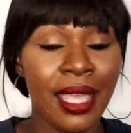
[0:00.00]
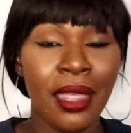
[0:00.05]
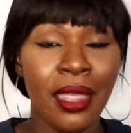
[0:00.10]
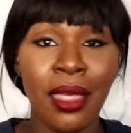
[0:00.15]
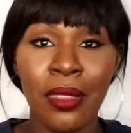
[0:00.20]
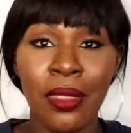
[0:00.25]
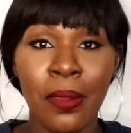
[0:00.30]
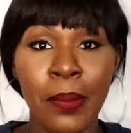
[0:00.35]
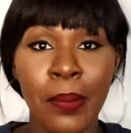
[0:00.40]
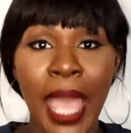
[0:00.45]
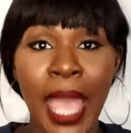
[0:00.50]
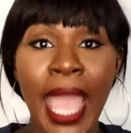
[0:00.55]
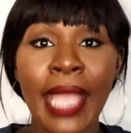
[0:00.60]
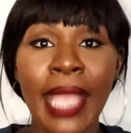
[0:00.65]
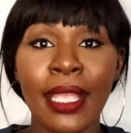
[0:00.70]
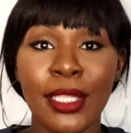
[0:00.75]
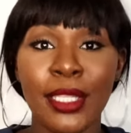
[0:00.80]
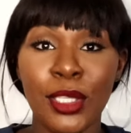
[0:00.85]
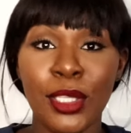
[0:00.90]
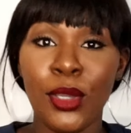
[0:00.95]
in the
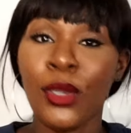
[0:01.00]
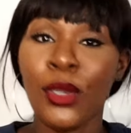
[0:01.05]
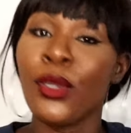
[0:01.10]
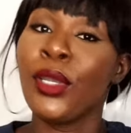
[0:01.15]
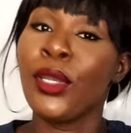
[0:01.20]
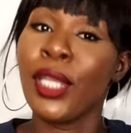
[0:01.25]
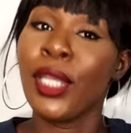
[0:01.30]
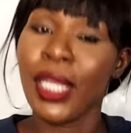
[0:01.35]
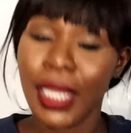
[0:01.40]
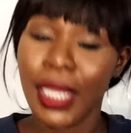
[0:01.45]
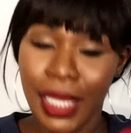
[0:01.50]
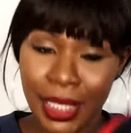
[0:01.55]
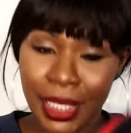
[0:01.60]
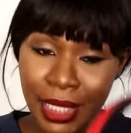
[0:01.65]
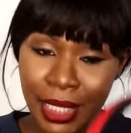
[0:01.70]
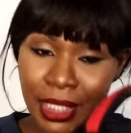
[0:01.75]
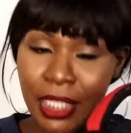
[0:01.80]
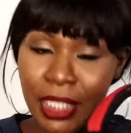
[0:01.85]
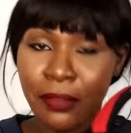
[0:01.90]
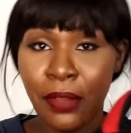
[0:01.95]
bag. So
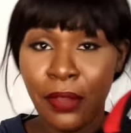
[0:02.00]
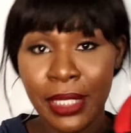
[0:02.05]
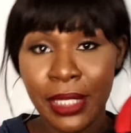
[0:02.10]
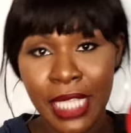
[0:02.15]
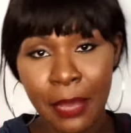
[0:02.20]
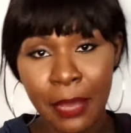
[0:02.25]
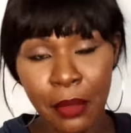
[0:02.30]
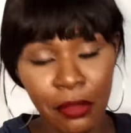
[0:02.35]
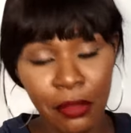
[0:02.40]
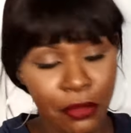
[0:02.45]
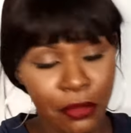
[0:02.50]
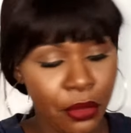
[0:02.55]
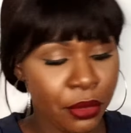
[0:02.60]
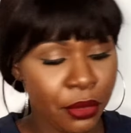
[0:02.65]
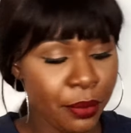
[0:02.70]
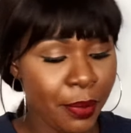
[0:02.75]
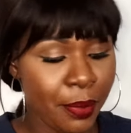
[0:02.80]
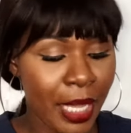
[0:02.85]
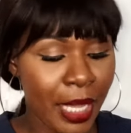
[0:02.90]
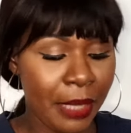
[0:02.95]
this is for a 10 month old
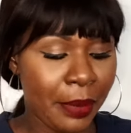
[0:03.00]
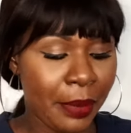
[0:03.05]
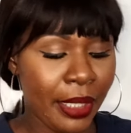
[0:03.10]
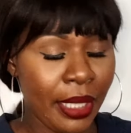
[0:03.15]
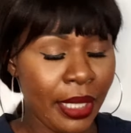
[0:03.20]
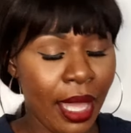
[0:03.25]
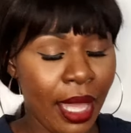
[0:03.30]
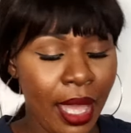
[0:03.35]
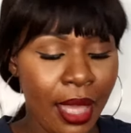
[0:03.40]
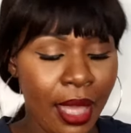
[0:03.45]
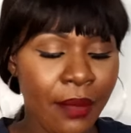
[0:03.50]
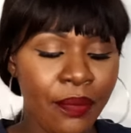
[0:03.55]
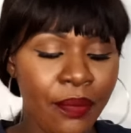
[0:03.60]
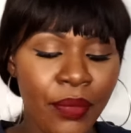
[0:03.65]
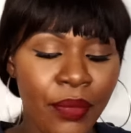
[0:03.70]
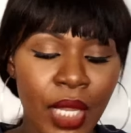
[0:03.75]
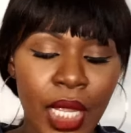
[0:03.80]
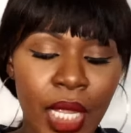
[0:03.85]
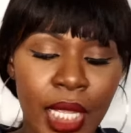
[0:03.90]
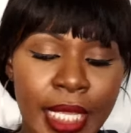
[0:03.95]
baby. So
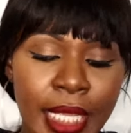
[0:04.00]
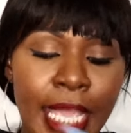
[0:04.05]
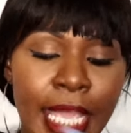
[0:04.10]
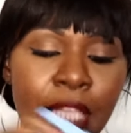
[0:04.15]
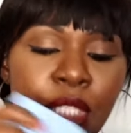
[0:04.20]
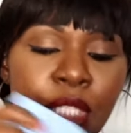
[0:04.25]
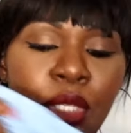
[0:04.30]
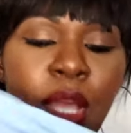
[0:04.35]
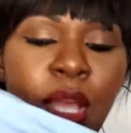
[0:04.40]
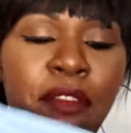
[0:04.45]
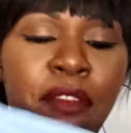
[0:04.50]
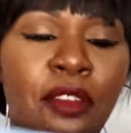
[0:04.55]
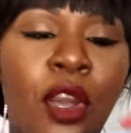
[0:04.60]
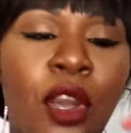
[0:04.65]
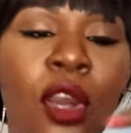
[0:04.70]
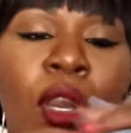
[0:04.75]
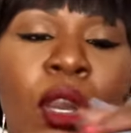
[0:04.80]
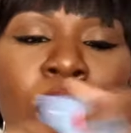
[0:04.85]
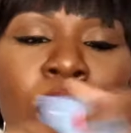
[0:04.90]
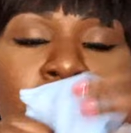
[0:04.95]
I've
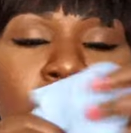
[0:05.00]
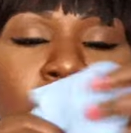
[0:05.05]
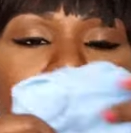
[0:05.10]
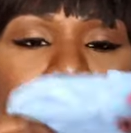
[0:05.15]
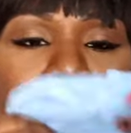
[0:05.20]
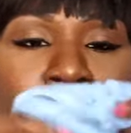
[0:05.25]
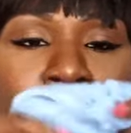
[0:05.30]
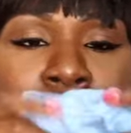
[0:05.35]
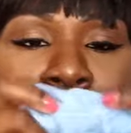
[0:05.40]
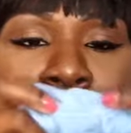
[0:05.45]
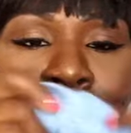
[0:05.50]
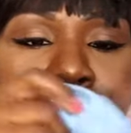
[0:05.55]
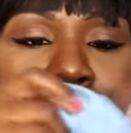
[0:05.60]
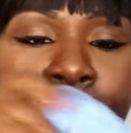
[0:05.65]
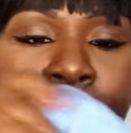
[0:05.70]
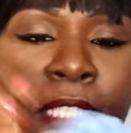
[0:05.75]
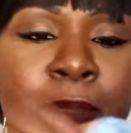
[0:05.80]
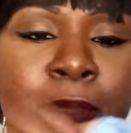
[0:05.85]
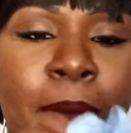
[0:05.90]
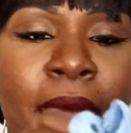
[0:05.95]
got
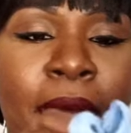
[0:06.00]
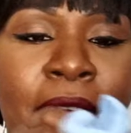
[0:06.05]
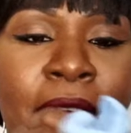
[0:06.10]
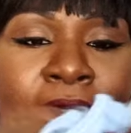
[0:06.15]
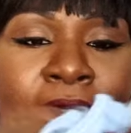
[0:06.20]
a spare